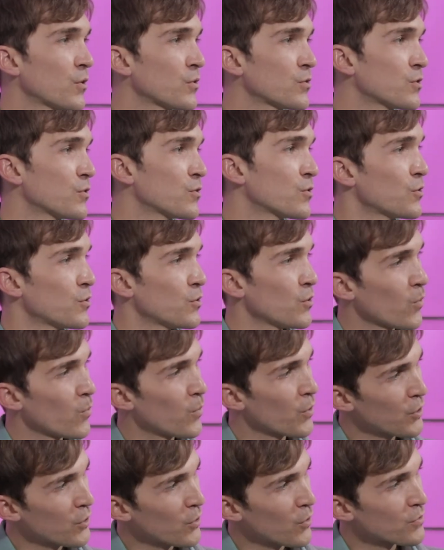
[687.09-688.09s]
since you are
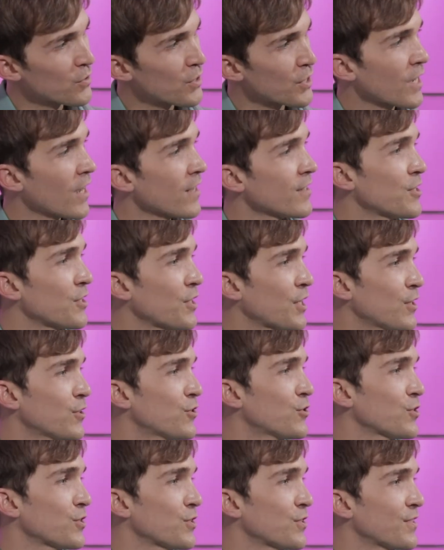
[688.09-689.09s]
working on the cutting
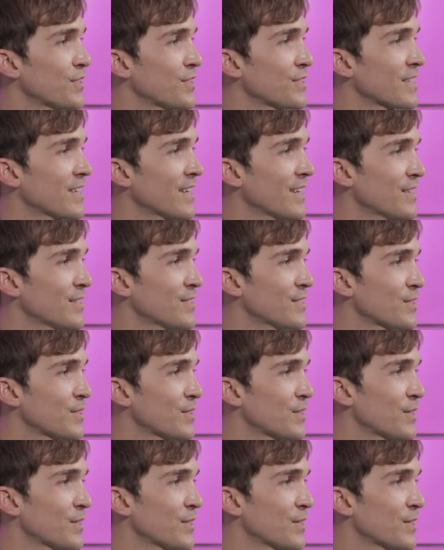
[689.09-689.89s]
edge in this case,